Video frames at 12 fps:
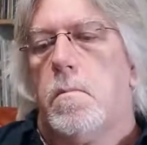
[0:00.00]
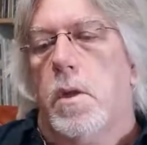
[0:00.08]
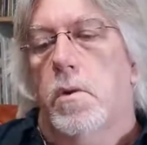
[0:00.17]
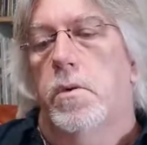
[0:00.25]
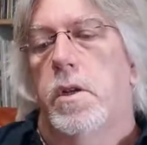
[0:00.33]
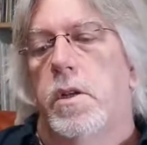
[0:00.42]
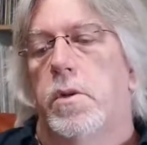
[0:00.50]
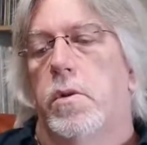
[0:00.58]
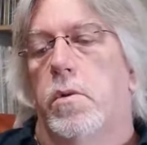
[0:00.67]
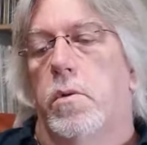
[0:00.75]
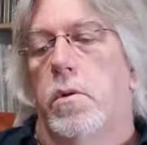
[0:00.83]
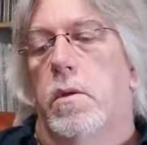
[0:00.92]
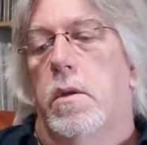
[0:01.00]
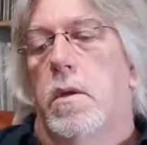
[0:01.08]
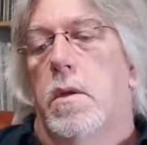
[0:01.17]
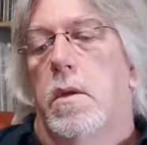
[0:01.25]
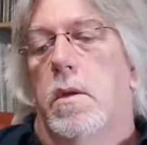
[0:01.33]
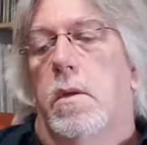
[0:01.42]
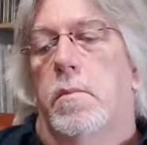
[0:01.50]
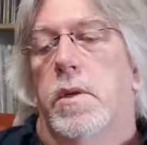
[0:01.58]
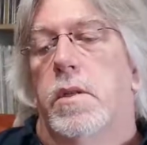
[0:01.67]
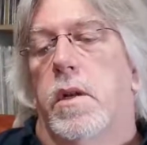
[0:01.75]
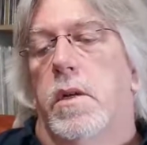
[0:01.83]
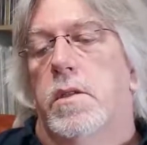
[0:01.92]
Really cool.
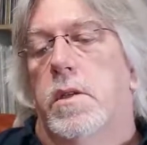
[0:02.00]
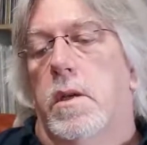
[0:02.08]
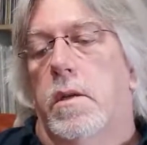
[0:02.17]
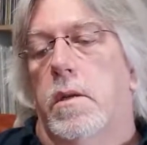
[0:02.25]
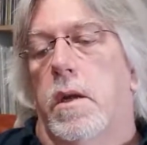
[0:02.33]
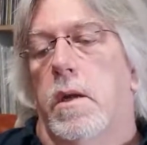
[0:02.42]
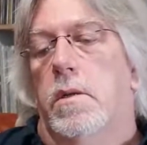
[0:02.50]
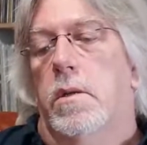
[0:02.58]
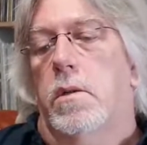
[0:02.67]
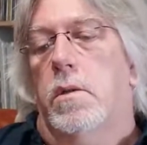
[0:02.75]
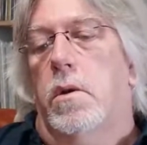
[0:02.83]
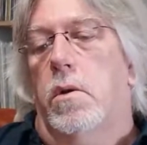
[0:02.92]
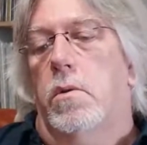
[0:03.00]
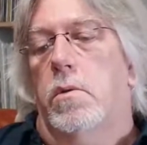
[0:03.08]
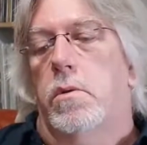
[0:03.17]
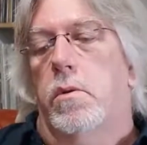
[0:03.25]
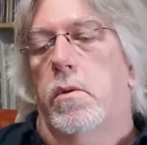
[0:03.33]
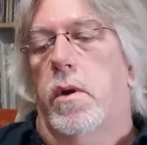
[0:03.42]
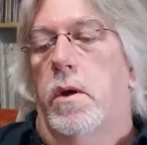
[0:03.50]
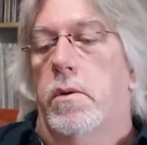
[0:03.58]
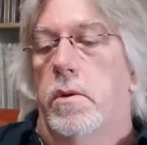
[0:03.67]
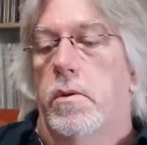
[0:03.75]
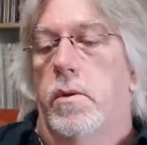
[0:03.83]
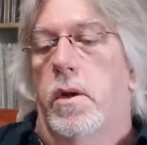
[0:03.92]
Midnight Sun, Out in the Cold, Round
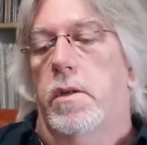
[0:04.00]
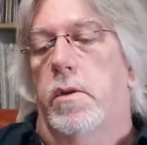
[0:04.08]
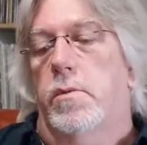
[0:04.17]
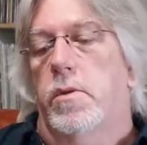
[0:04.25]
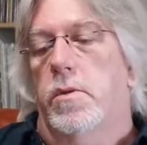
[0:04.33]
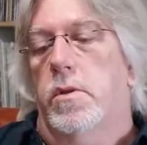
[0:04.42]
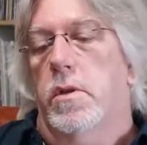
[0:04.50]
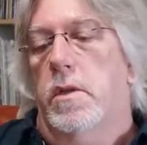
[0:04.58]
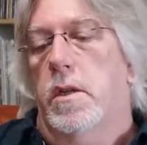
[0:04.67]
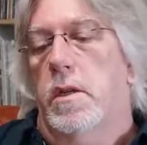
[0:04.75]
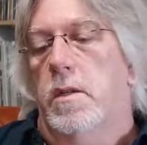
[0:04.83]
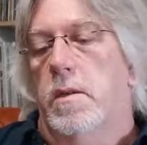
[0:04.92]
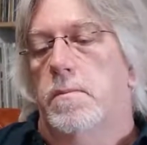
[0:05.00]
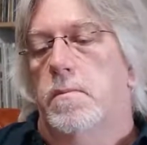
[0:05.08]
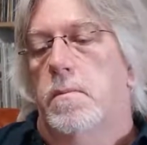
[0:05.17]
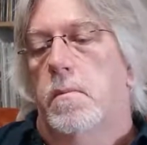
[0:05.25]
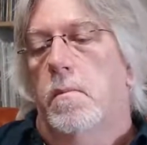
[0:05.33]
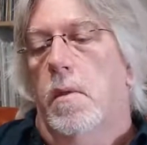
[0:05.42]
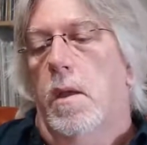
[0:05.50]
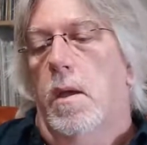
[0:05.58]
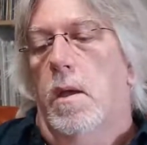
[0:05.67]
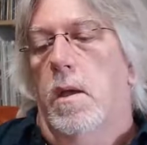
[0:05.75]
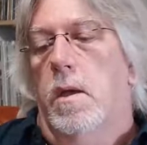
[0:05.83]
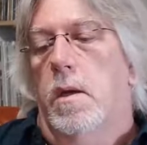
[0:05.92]
and Round, that was also a hit.
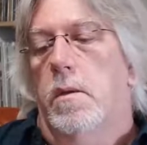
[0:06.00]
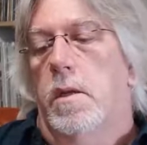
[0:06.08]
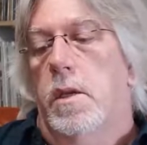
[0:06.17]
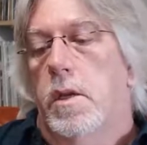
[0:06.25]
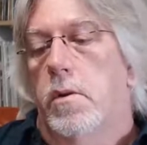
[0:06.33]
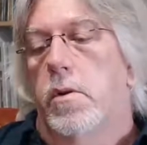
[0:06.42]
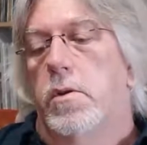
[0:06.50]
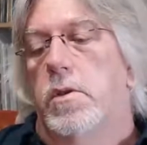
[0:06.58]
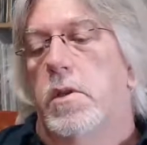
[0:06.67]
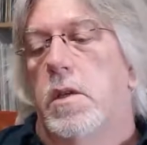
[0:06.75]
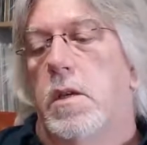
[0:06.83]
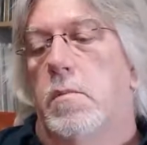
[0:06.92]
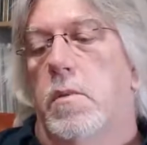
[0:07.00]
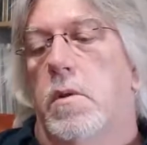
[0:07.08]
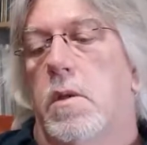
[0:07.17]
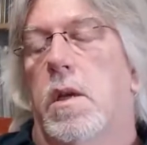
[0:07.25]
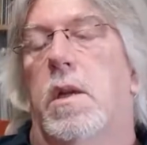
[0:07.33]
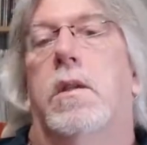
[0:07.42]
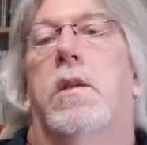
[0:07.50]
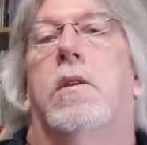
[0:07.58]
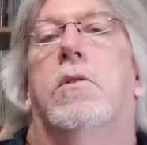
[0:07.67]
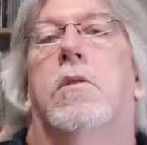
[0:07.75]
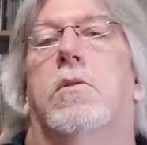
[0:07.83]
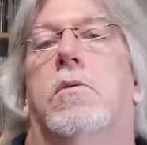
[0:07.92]
And Hero's Theme, the ending.
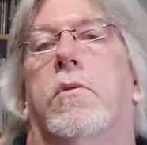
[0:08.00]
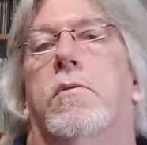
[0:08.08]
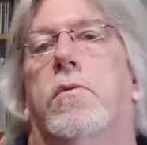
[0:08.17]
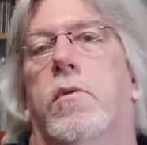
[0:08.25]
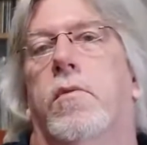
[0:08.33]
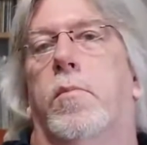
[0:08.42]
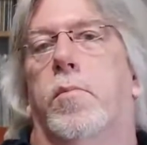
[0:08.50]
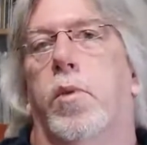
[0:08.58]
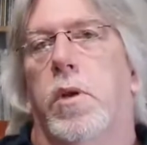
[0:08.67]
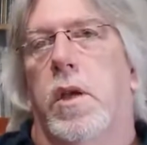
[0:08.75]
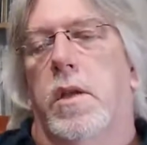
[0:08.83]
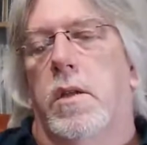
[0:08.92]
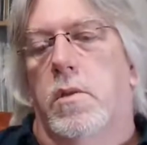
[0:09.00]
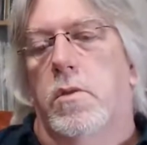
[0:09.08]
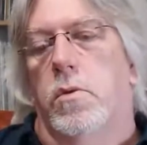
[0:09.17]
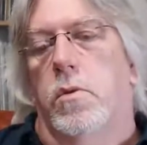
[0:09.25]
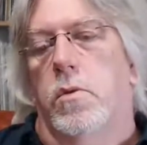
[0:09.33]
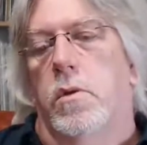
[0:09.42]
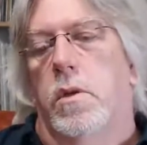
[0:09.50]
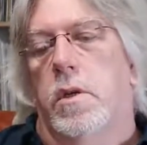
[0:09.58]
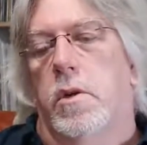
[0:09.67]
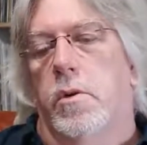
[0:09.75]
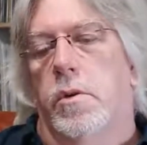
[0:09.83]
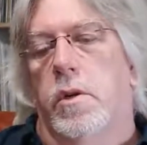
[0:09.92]
So it's got a sort of a book ended to
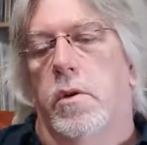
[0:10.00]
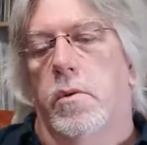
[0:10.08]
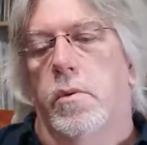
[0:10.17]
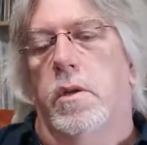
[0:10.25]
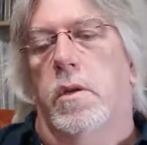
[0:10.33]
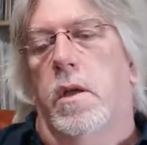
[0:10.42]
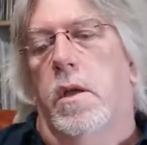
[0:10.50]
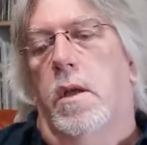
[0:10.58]
Hero and Heroine